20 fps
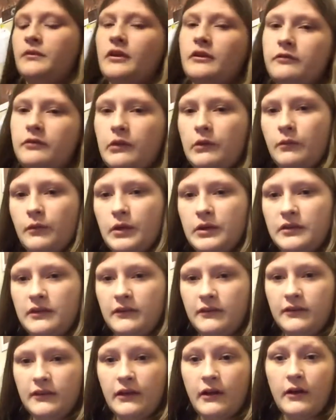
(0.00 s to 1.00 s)
if you want
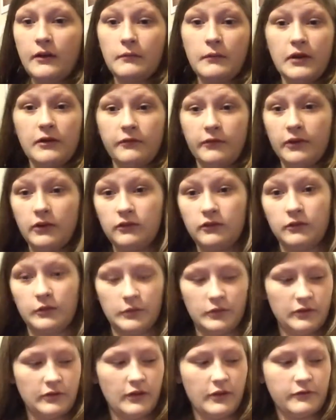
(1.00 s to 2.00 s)
to see all my
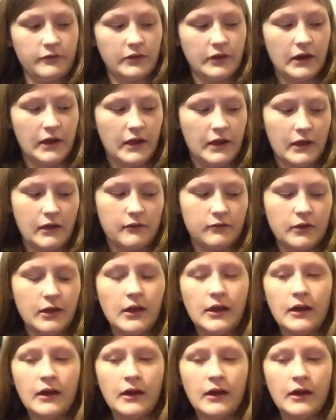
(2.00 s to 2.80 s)
fursuit stuff that I have.